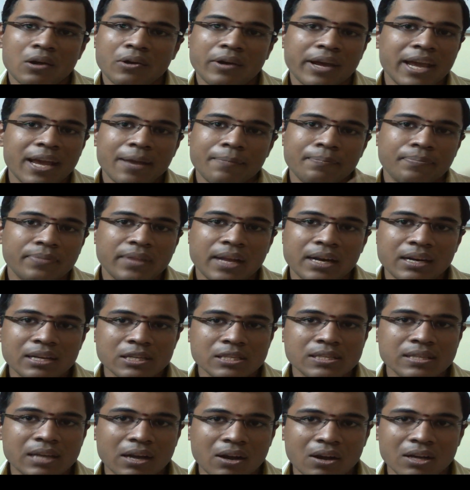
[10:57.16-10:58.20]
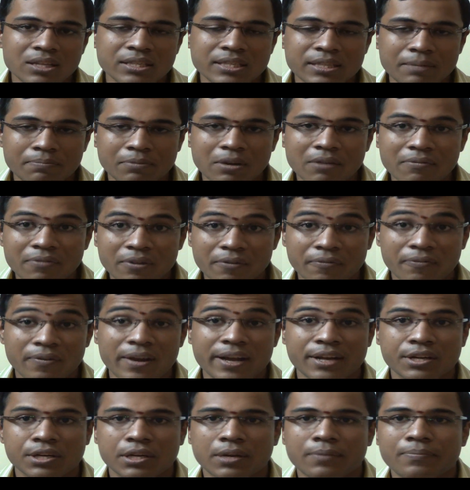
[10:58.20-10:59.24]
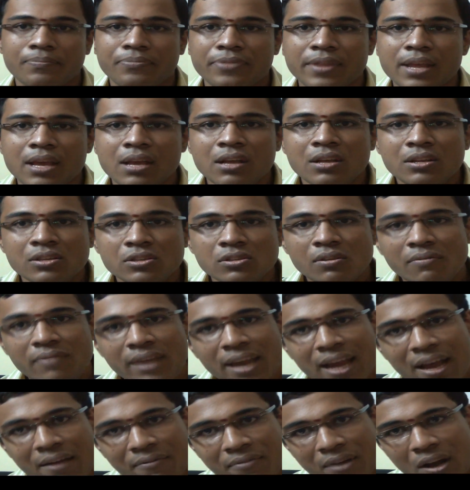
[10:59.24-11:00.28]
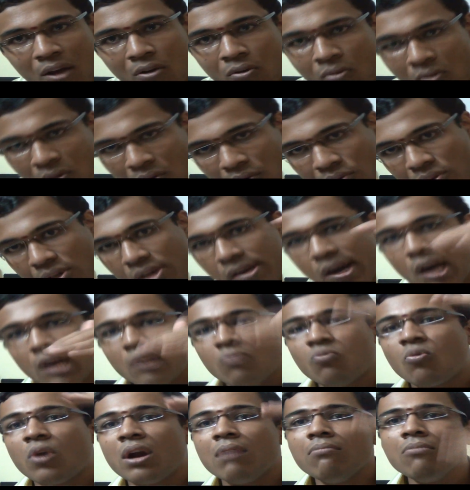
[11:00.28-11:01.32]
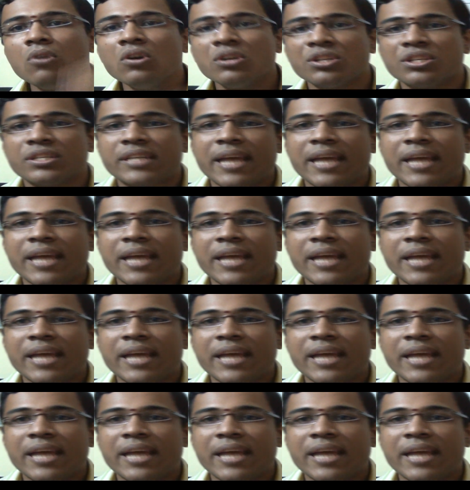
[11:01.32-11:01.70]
Okay, that is the concept of reflection. So we have now gone one more